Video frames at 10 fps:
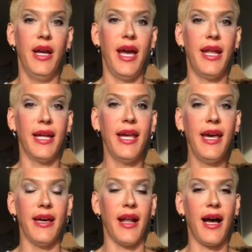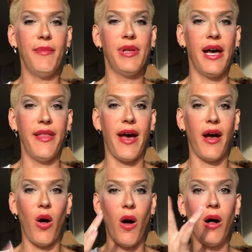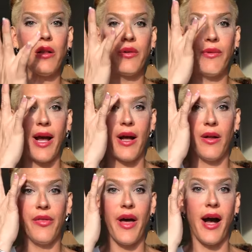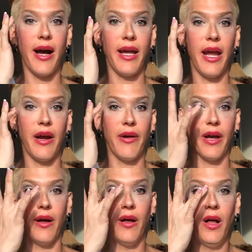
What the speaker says: And again, I apply that all around the eye area,